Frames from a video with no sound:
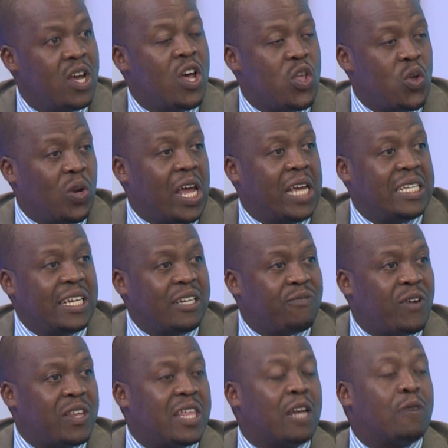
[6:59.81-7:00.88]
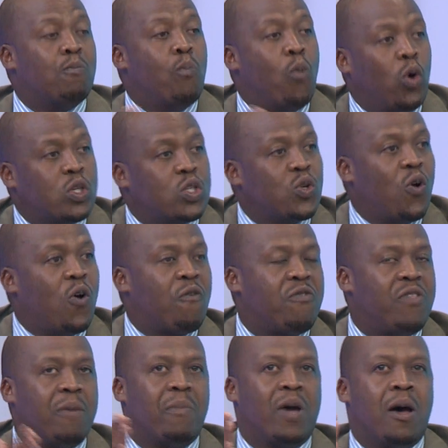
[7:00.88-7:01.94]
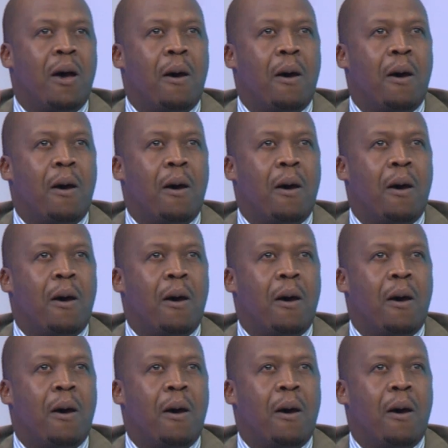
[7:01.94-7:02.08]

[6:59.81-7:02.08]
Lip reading: you'll identify that most of them